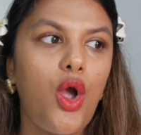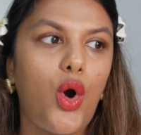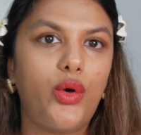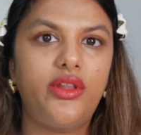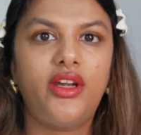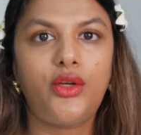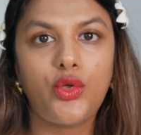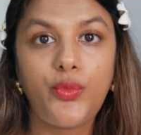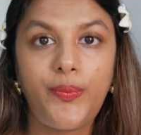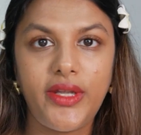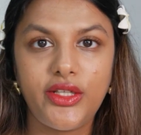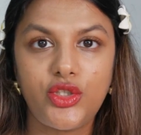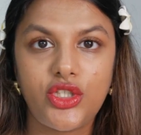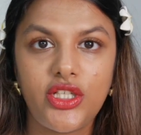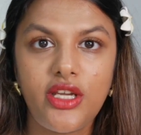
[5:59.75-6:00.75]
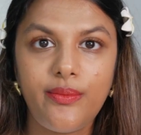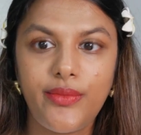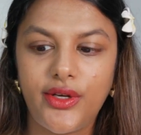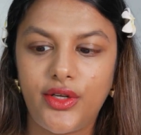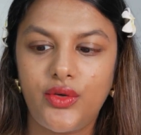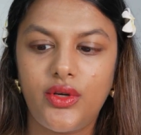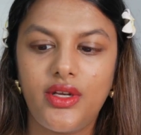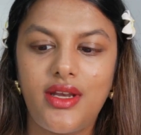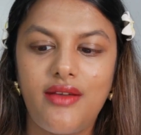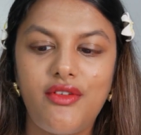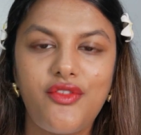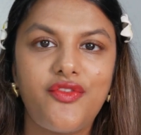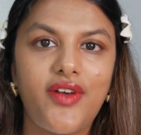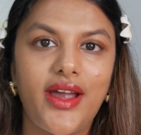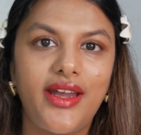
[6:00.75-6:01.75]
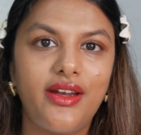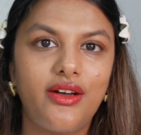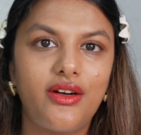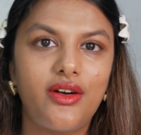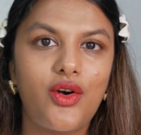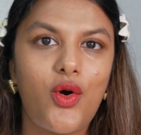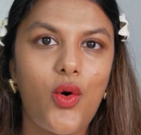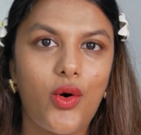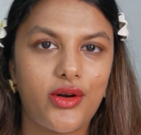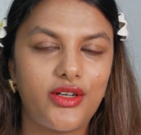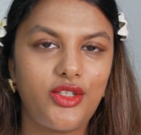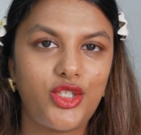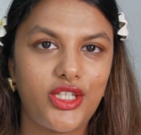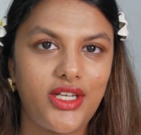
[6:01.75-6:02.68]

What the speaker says: or they're too peachy, but you can never find a coral